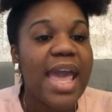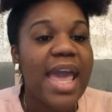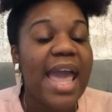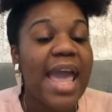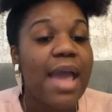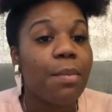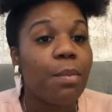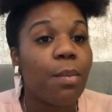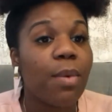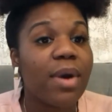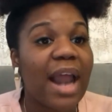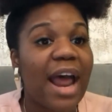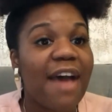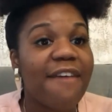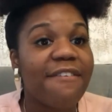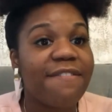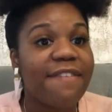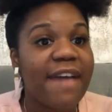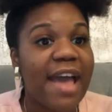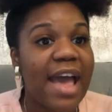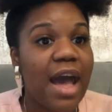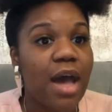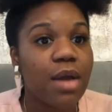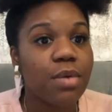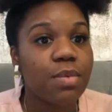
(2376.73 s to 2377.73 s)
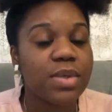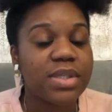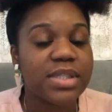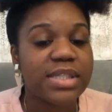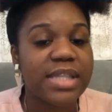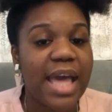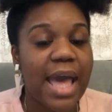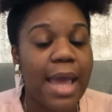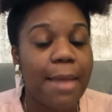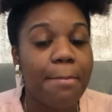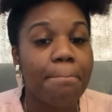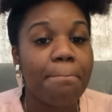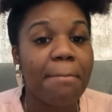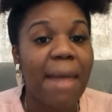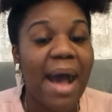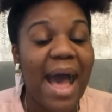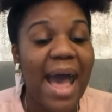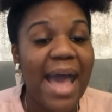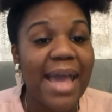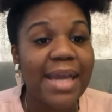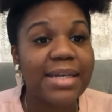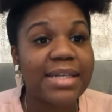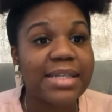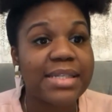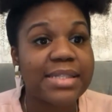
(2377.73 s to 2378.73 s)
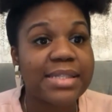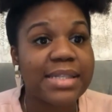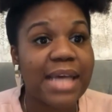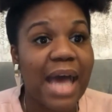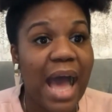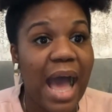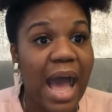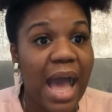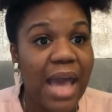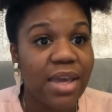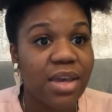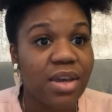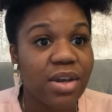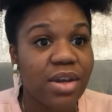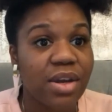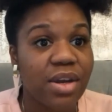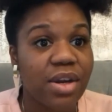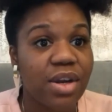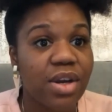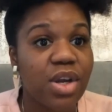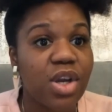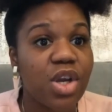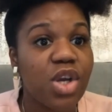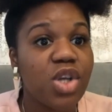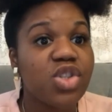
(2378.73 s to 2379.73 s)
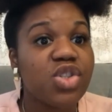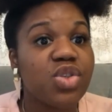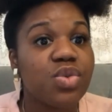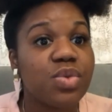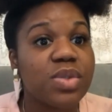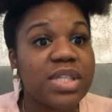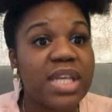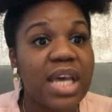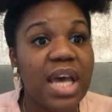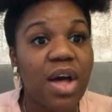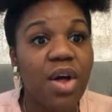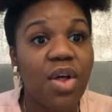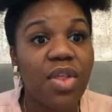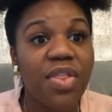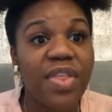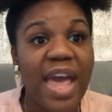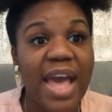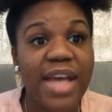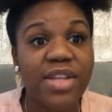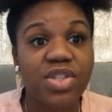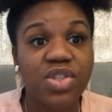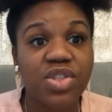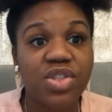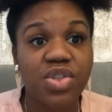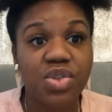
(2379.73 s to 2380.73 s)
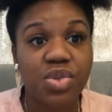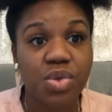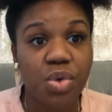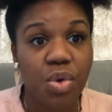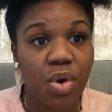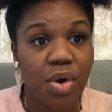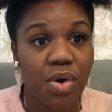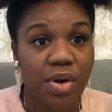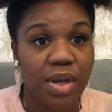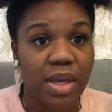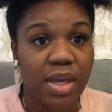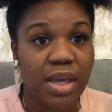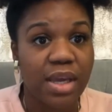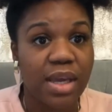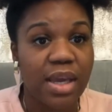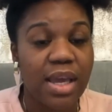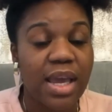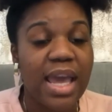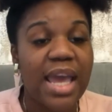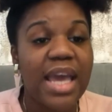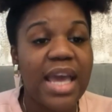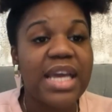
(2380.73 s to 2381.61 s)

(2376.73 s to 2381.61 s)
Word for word: And what I found was that my desire to tell that story